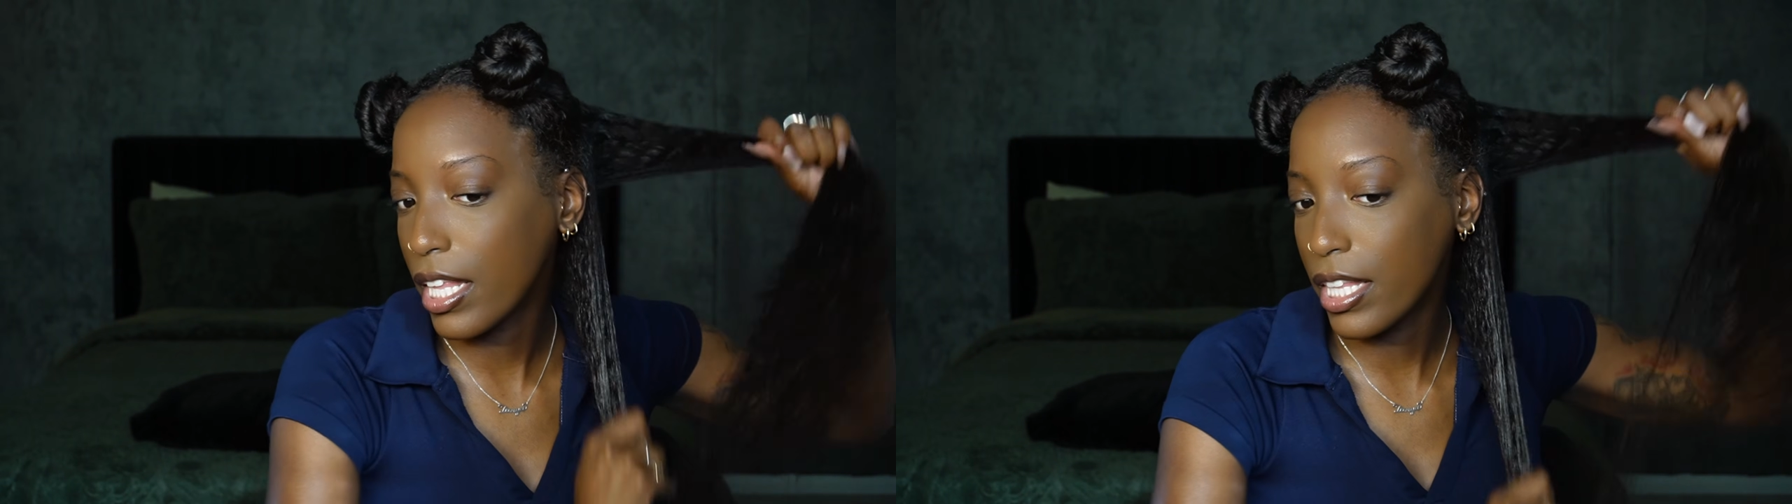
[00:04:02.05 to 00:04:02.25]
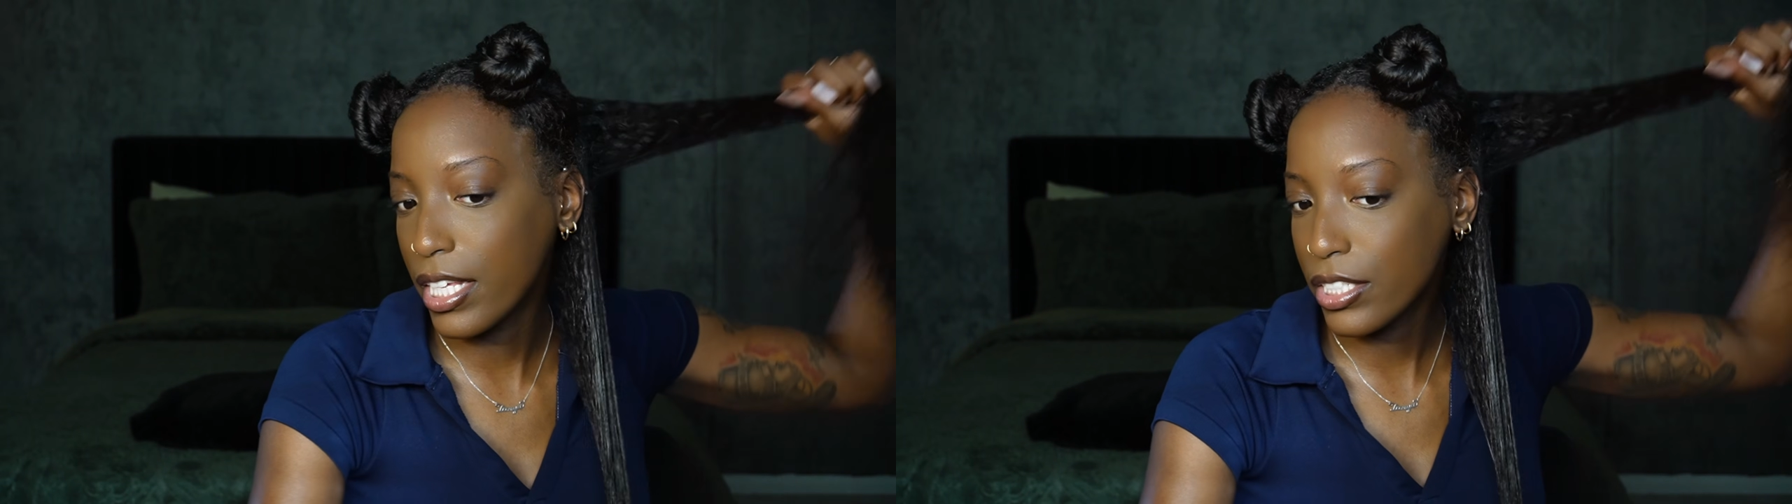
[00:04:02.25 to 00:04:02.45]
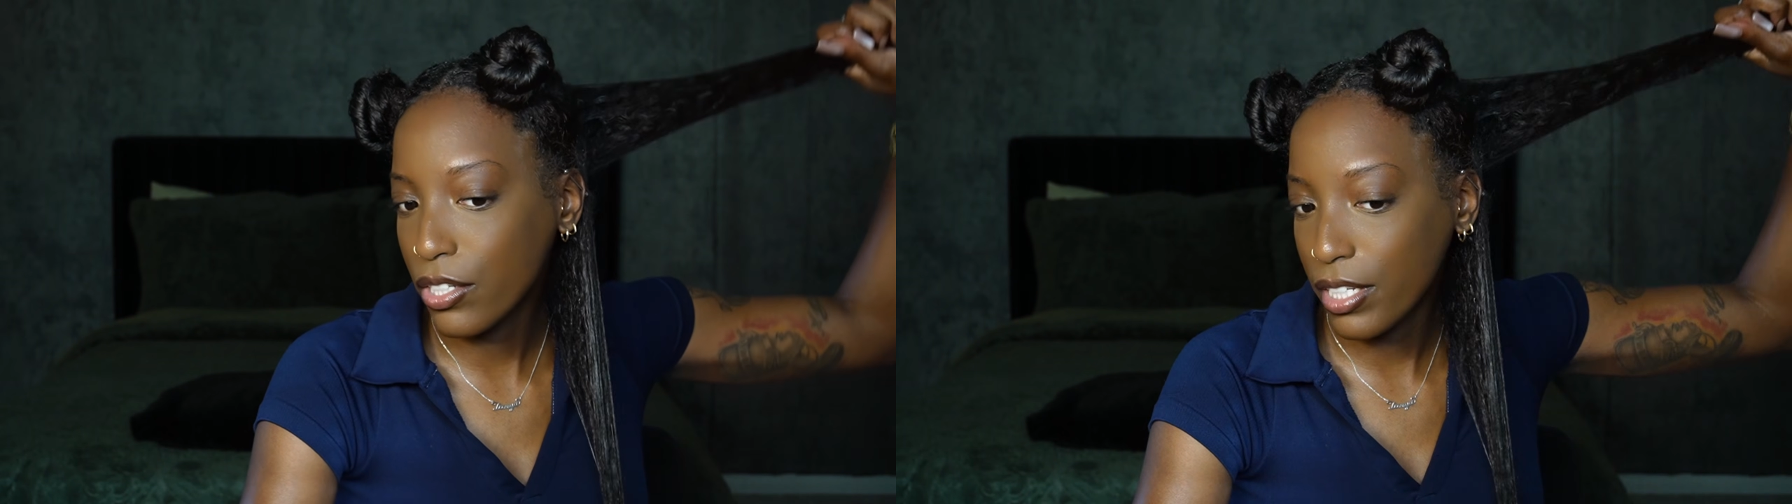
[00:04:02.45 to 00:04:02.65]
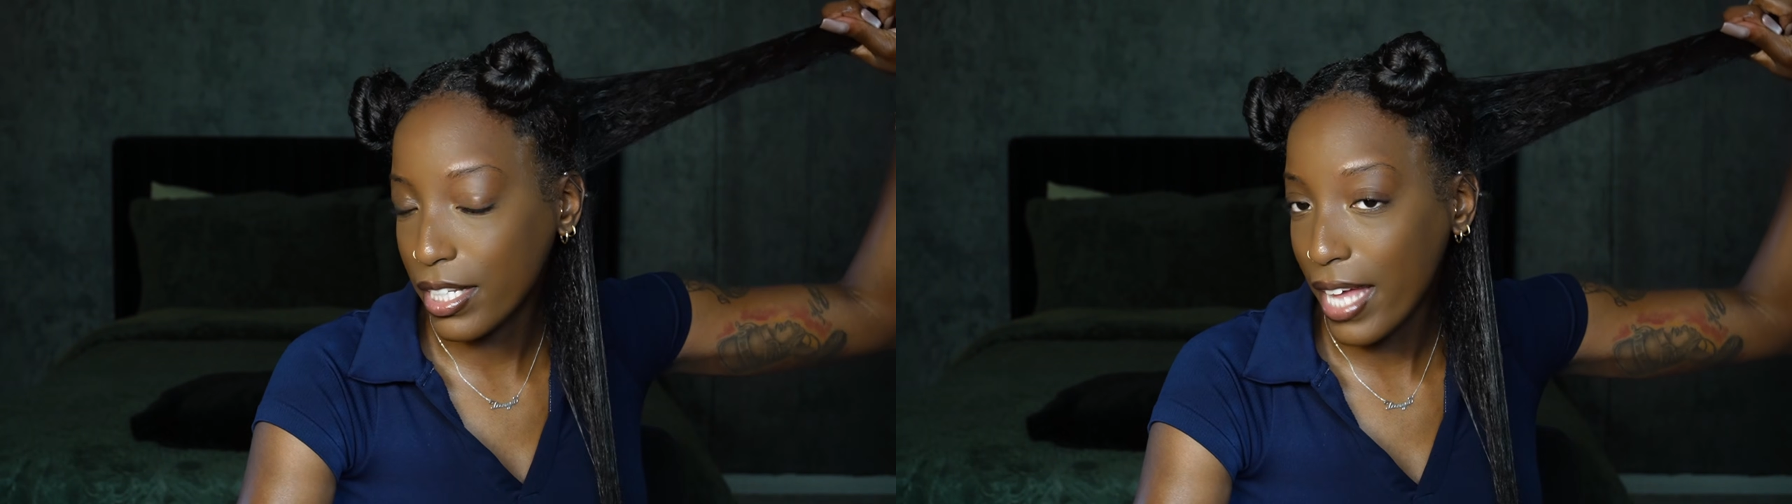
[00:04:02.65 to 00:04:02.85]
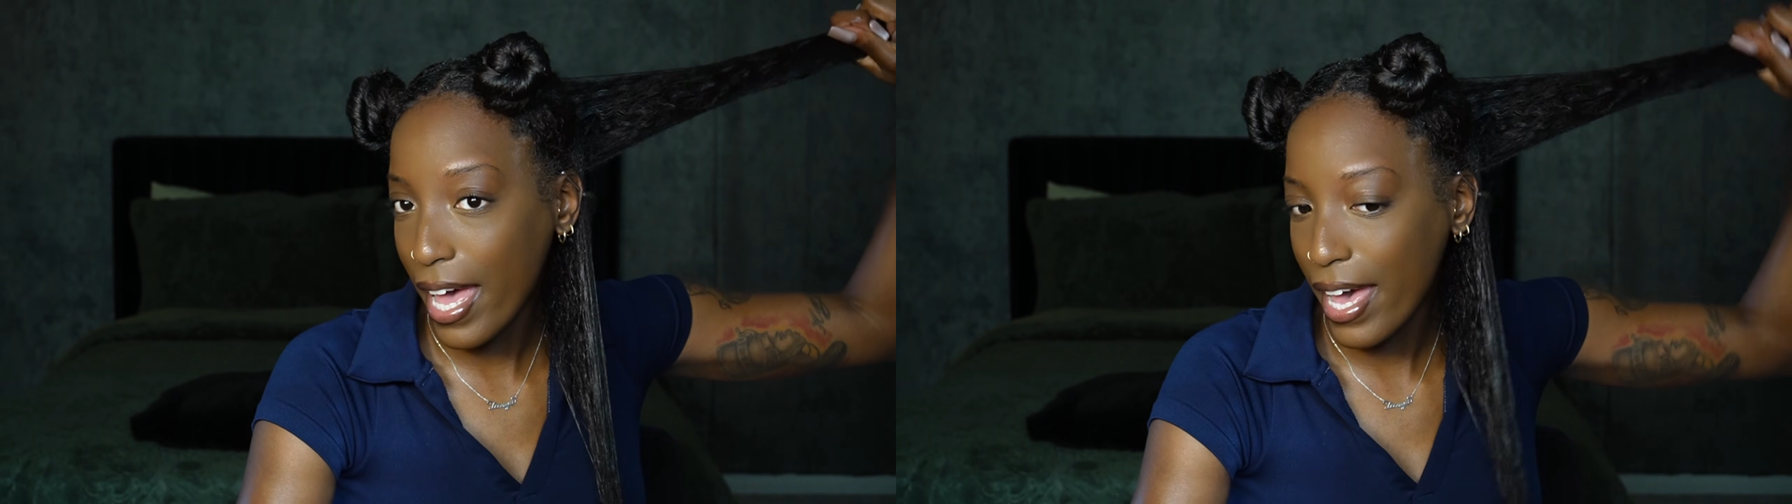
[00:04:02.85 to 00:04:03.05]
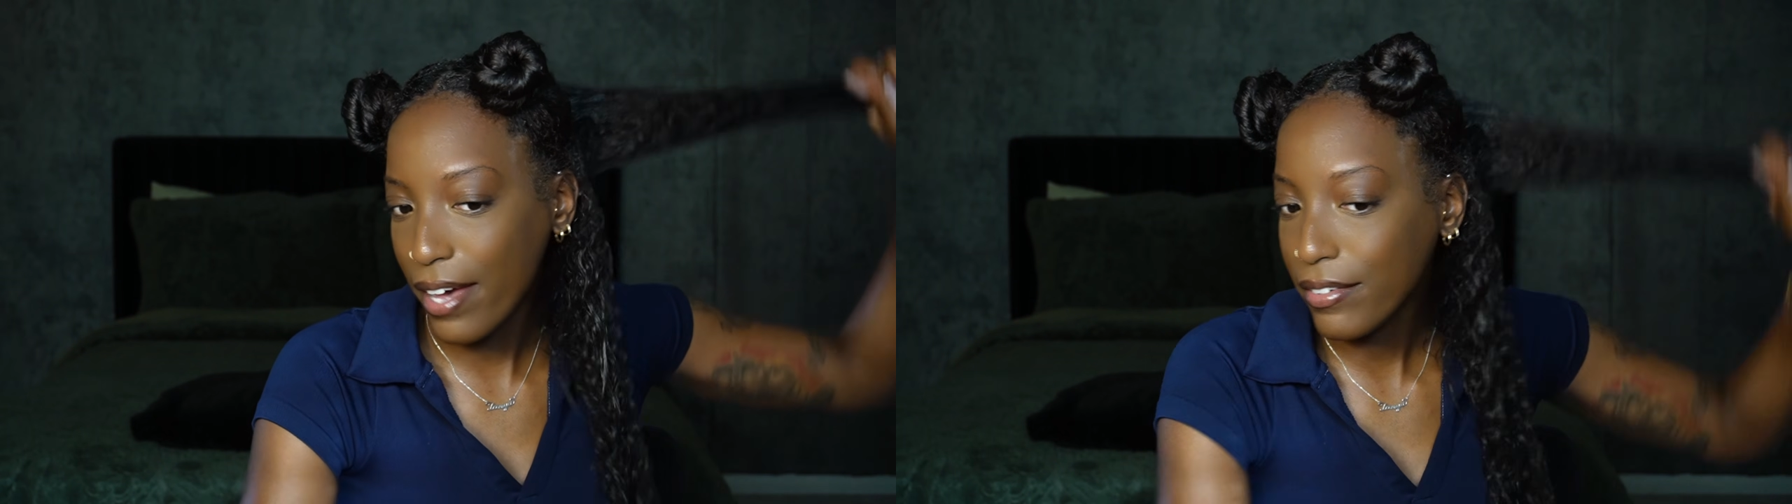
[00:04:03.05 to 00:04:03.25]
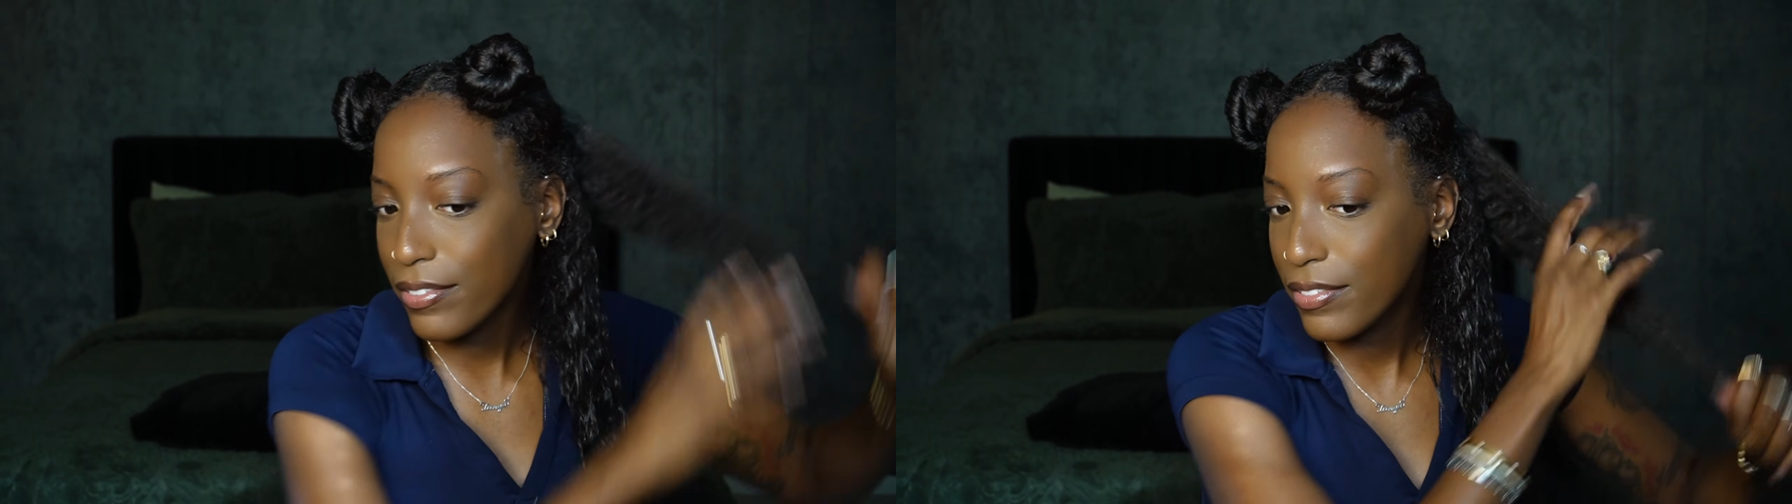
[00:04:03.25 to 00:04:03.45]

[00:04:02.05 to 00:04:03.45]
this in half.